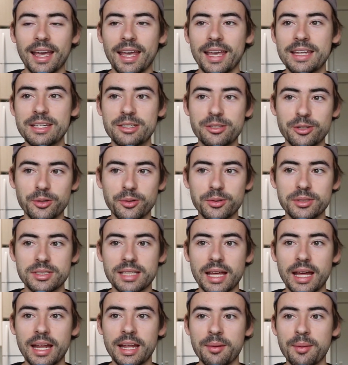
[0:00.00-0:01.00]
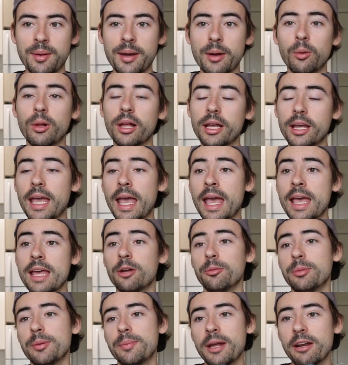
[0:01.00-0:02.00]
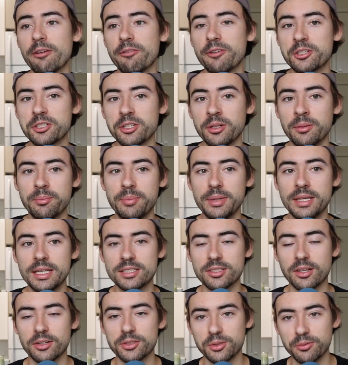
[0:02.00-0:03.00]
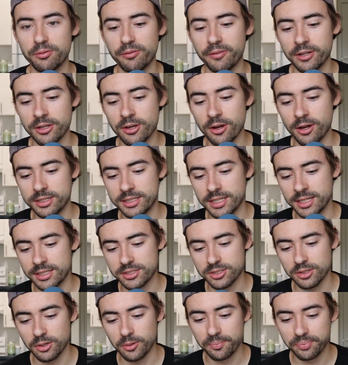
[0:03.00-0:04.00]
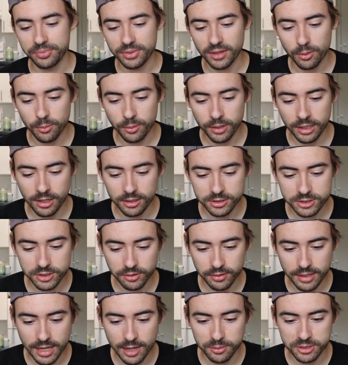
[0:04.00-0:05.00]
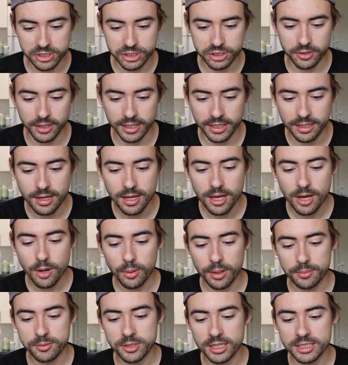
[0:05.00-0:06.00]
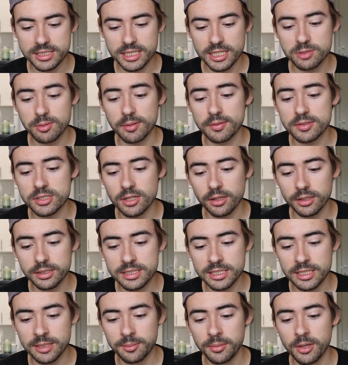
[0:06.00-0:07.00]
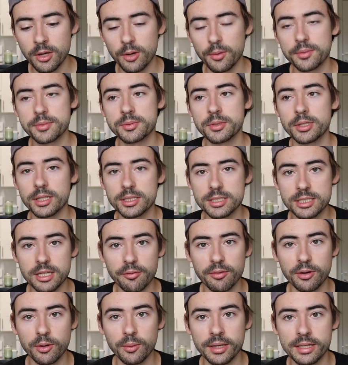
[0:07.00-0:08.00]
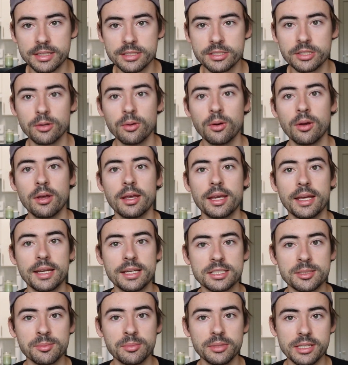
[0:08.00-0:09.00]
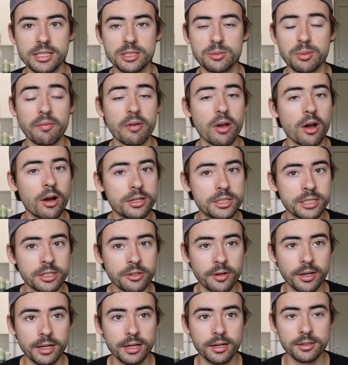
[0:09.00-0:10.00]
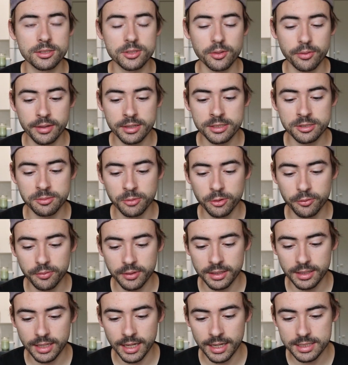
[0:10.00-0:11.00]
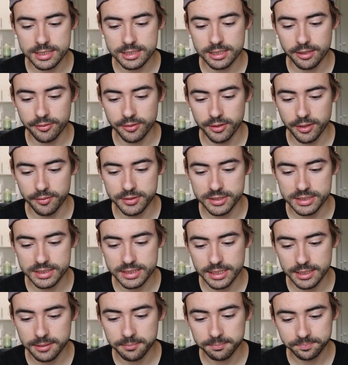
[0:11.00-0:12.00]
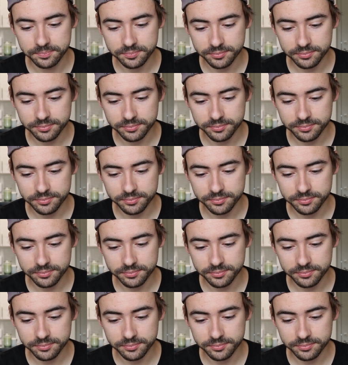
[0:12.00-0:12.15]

in twos that it'll be beneficial, and B, it's also fun content. So we're going to also do that, which is great. What I'm trying to say is we have a solid team. We have some good stuff we're going into some leagues. We have a content creator, so things are moving, and it's stuff you love to see.